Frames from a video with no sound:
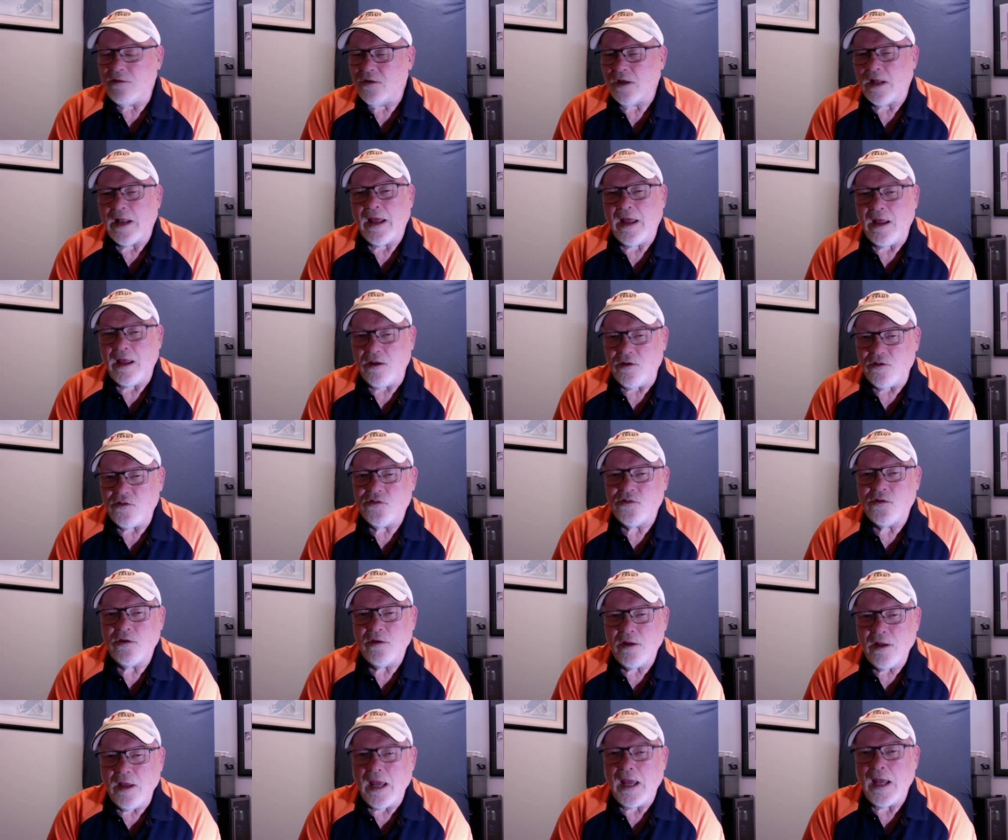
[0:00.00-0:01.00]
today's
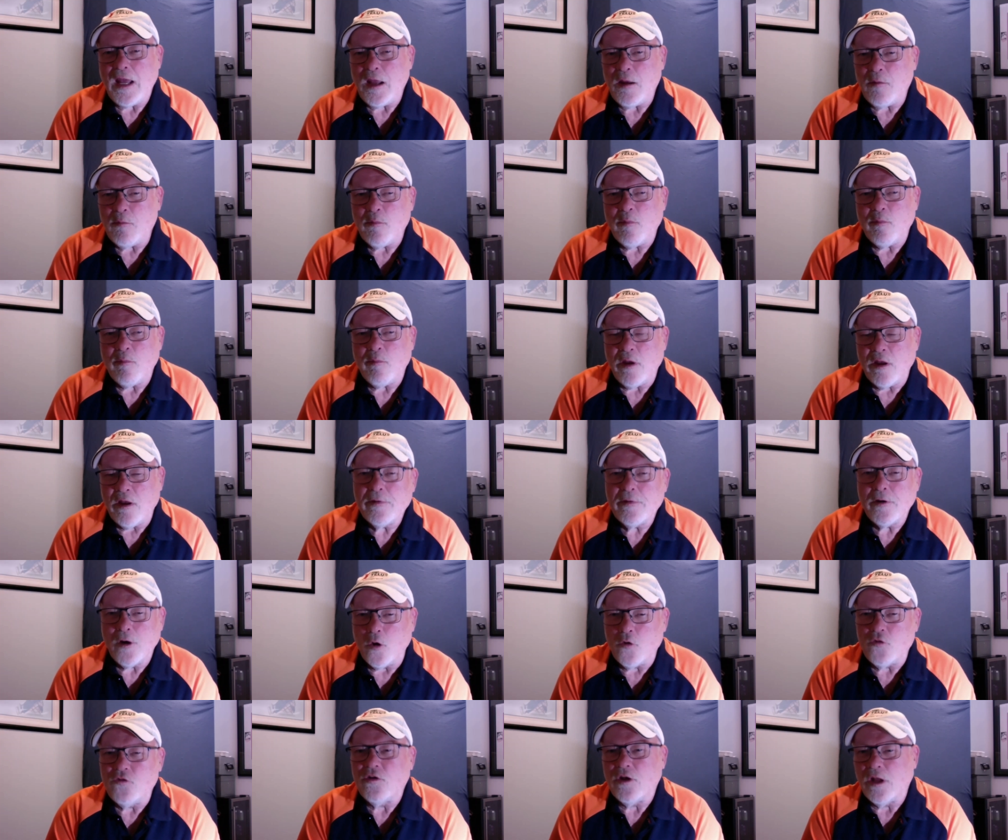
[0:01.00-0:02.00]
game, uh,
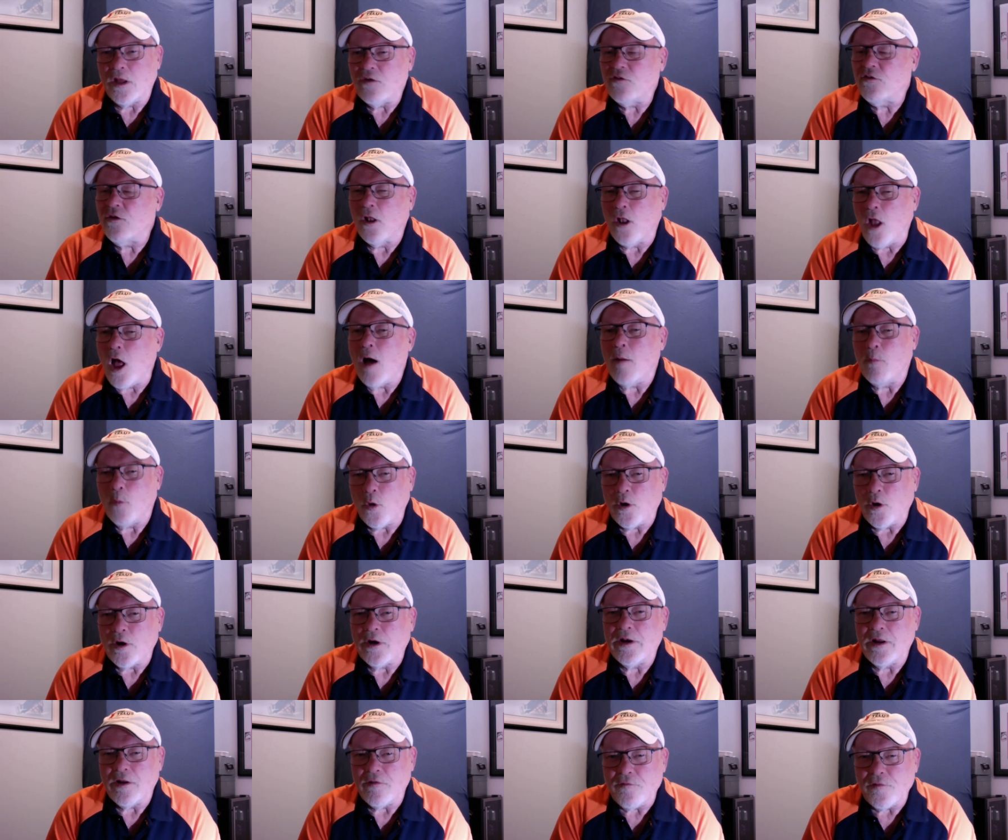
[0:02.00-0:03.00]
coaching is a lot more
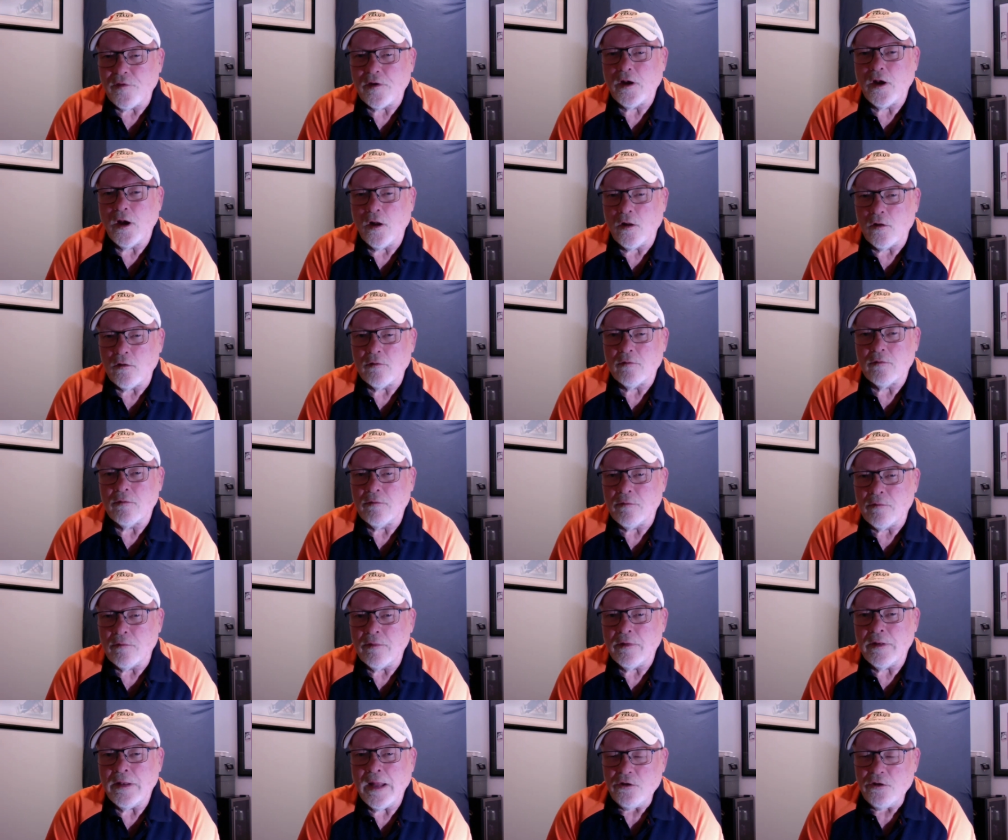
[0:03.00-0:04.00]
difficult.
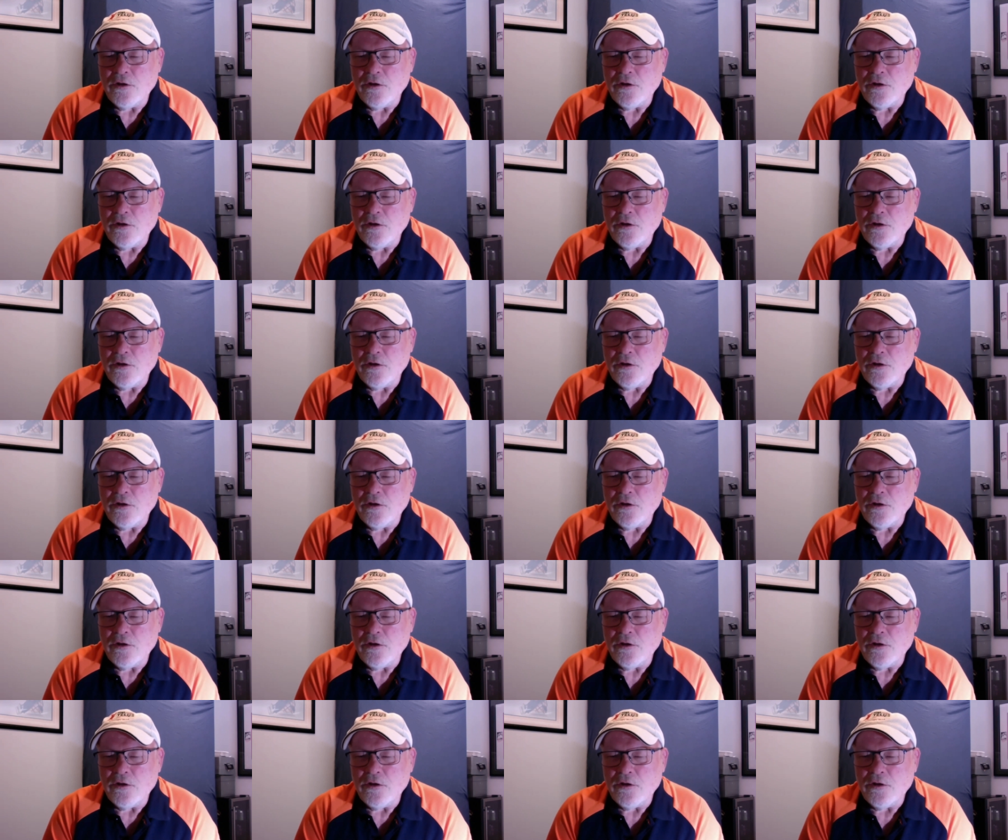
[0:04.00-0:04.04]
And